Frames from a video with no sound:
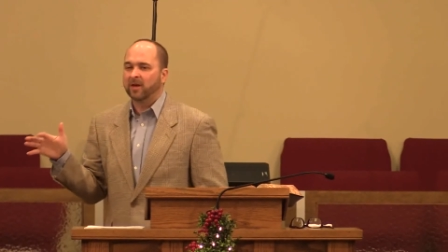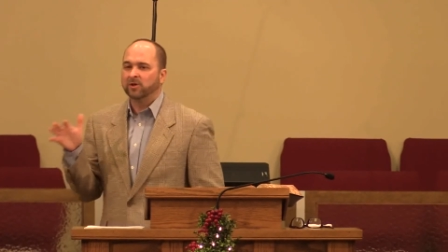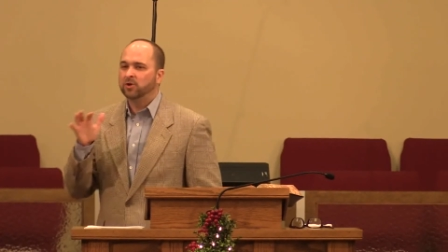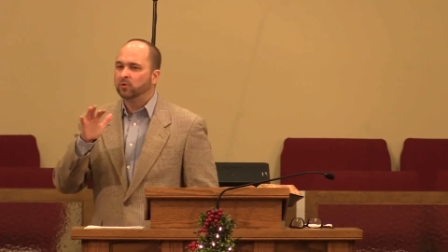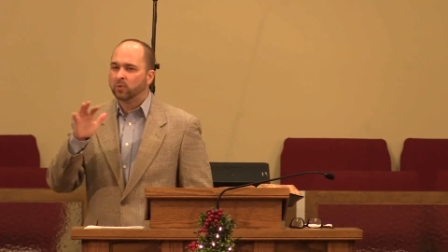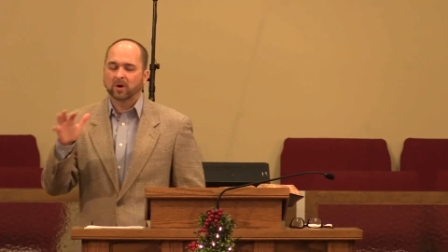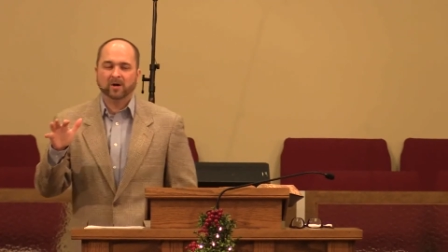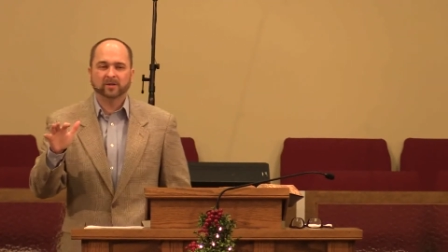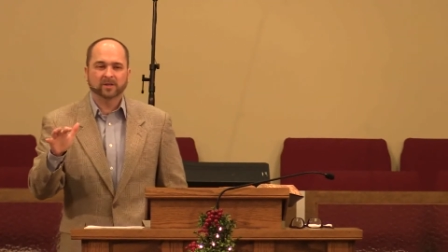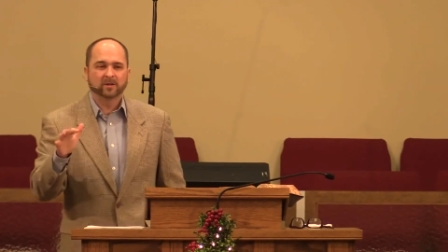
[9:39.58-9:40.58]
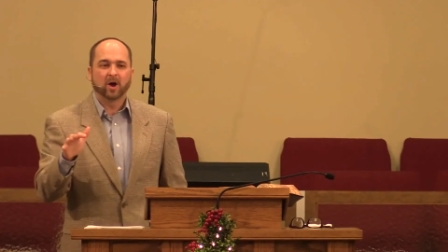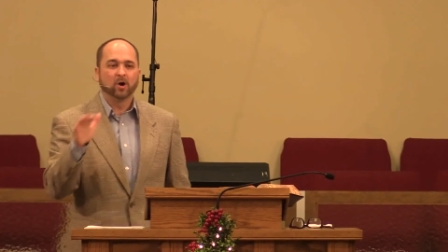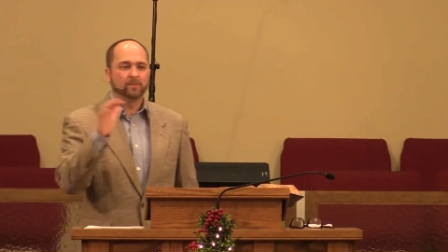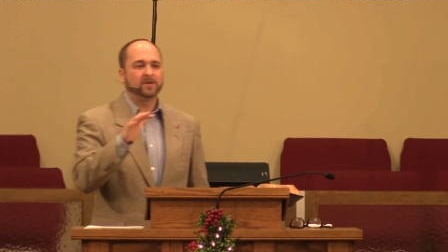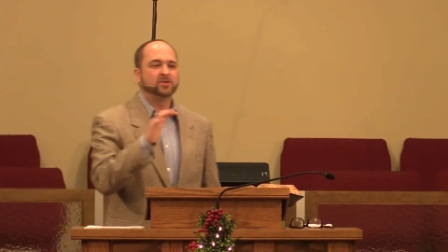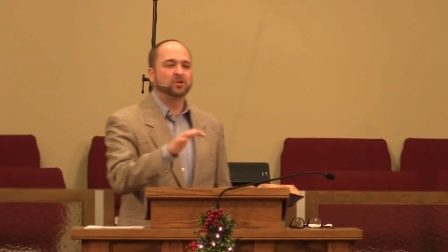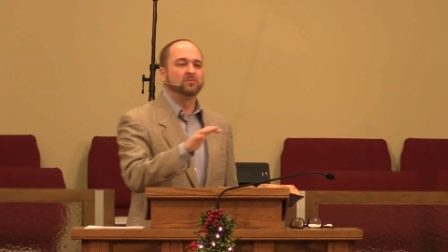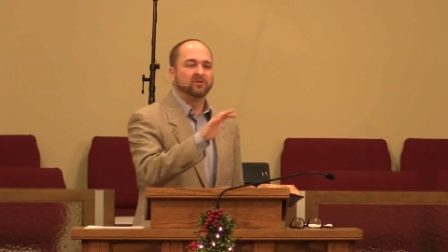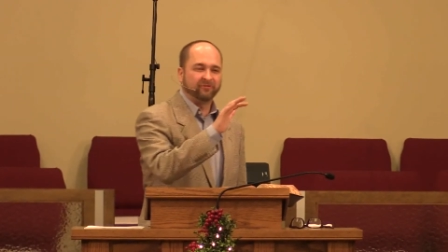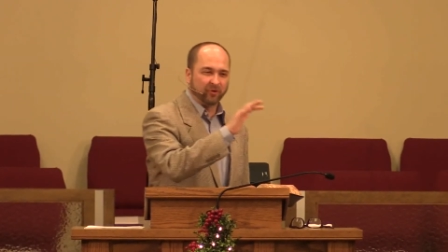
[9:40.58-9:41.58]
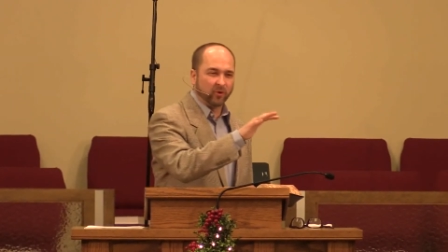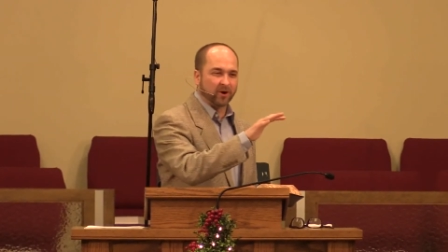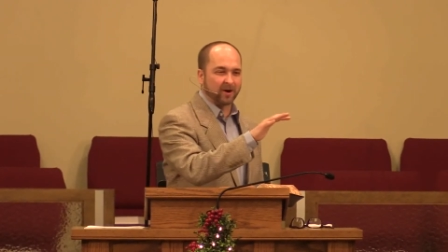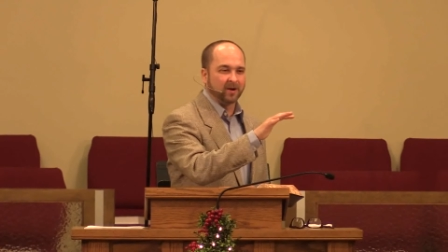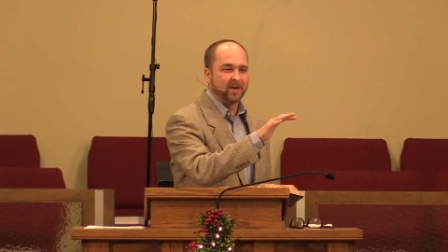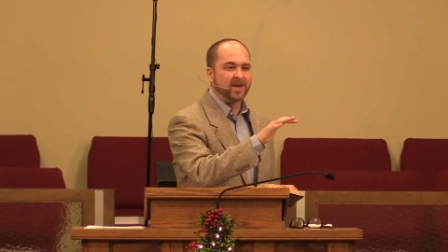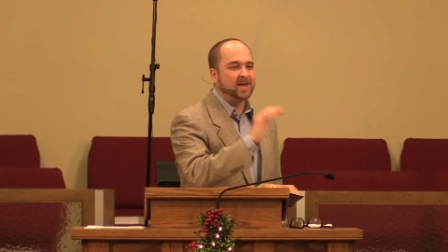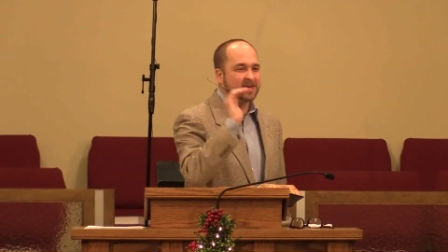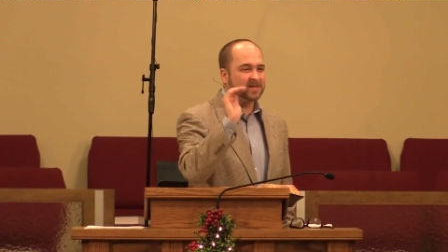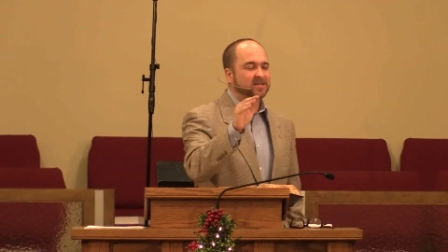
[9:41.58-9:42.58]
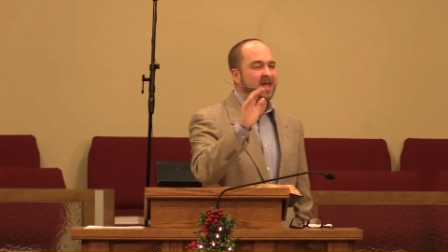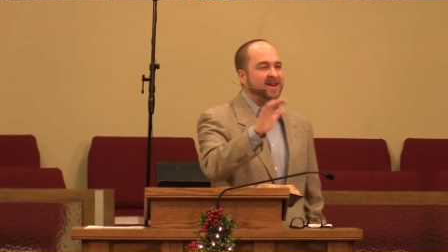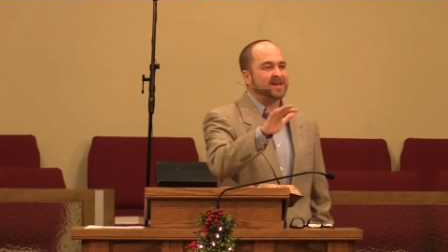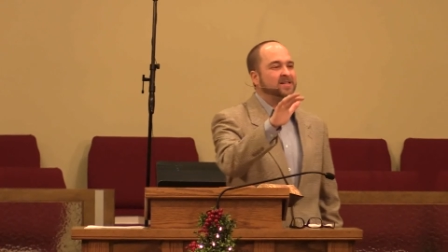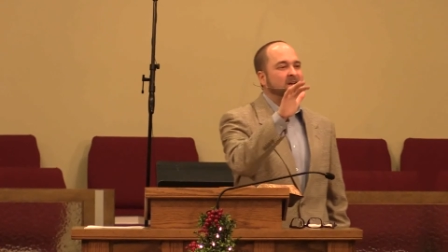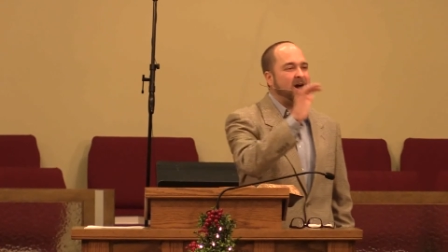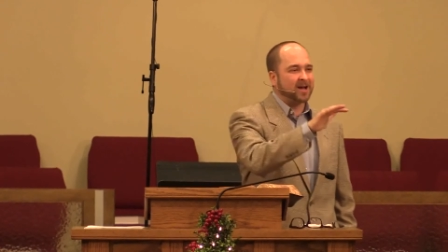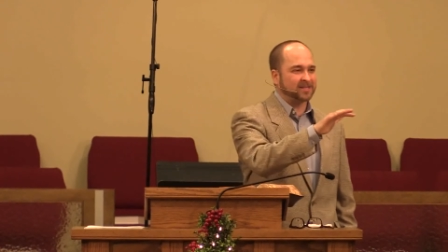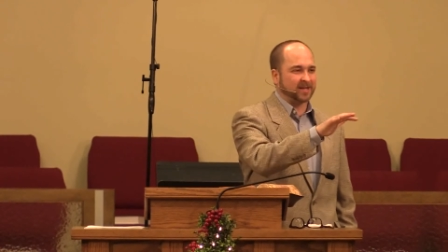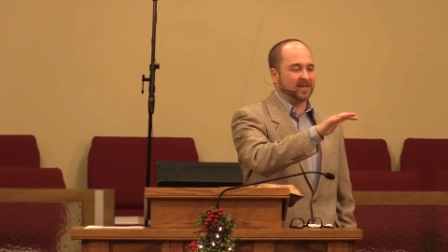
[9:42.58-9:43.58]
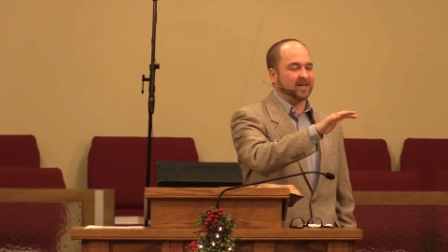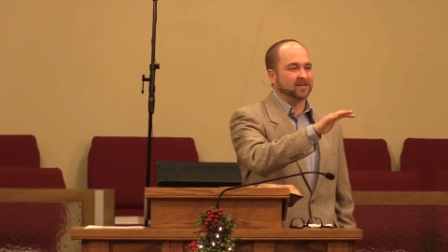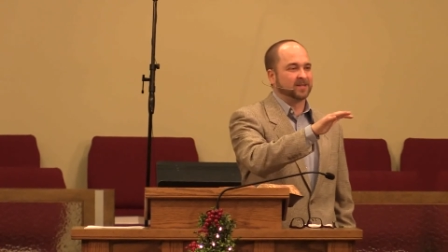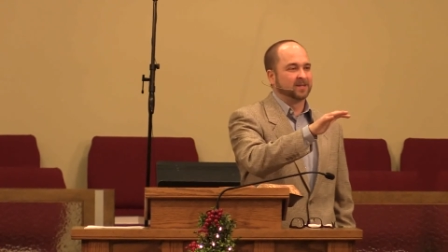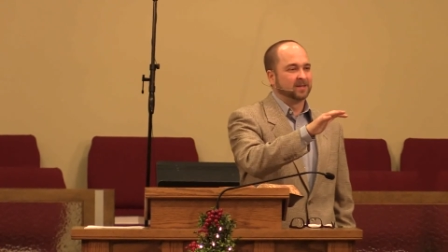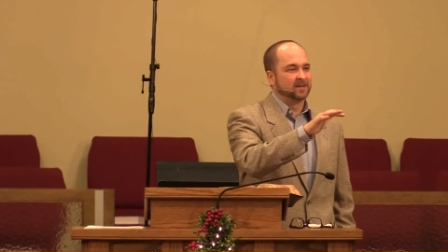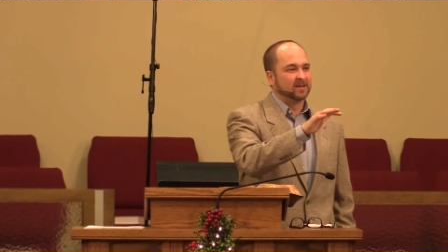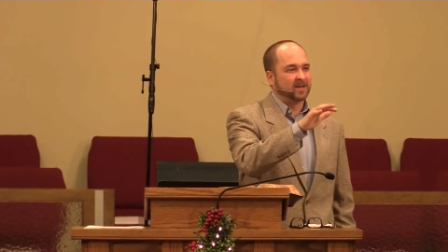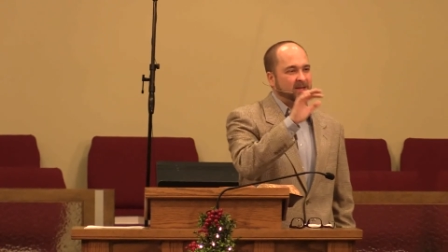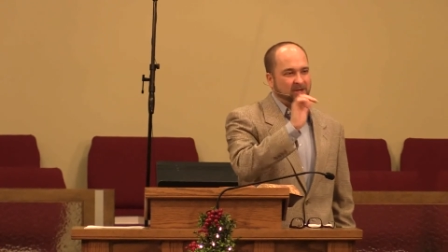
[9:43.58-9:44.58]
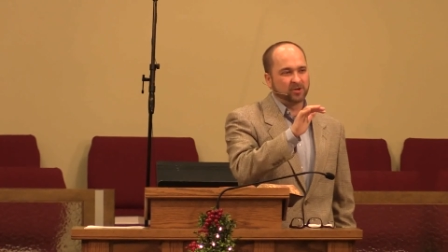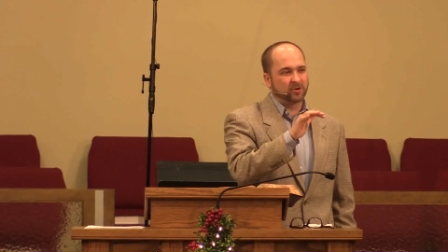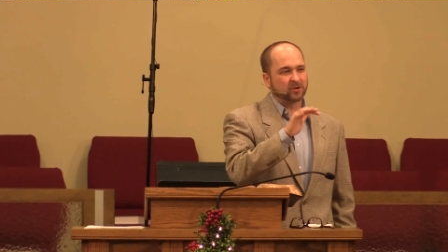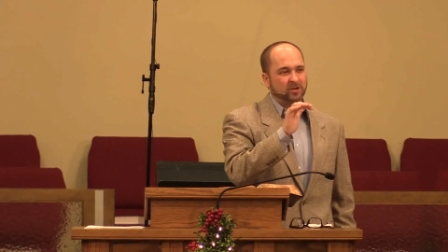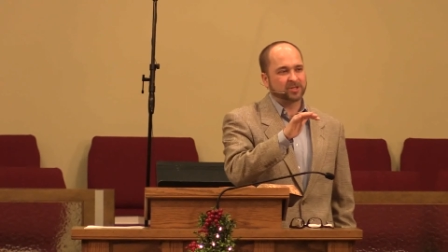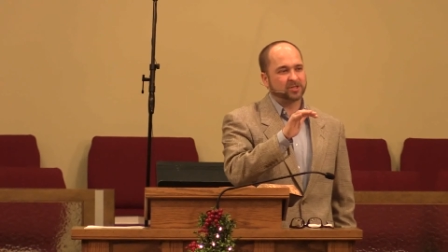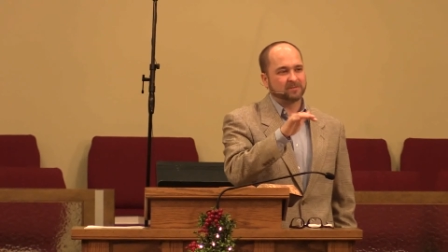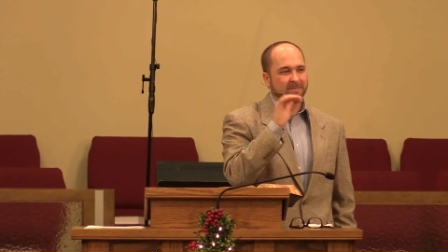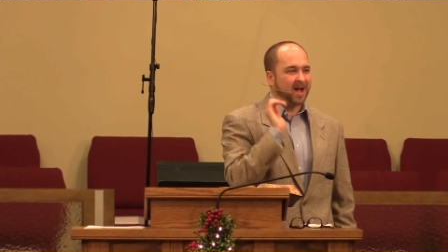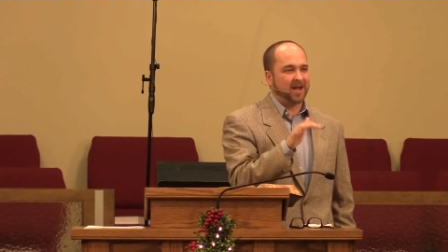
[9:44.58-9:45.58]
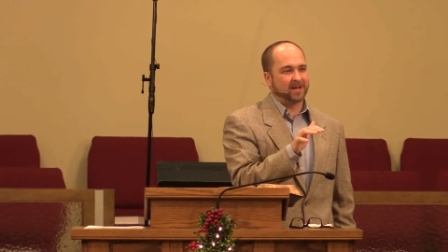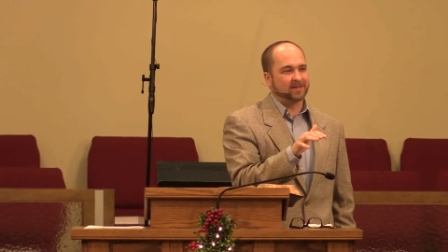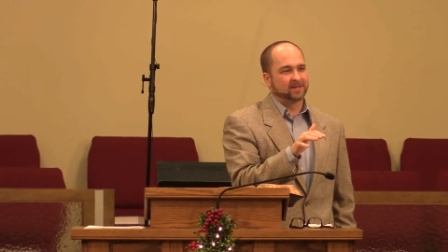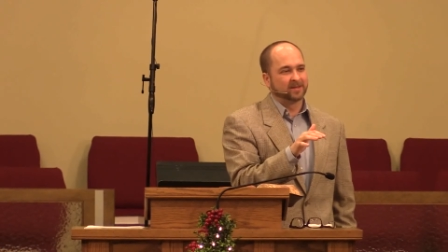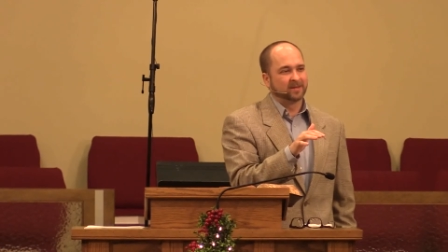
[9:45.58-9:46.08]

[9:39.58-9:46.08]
that you weren't open to before is an intoxicant in your Christian mind.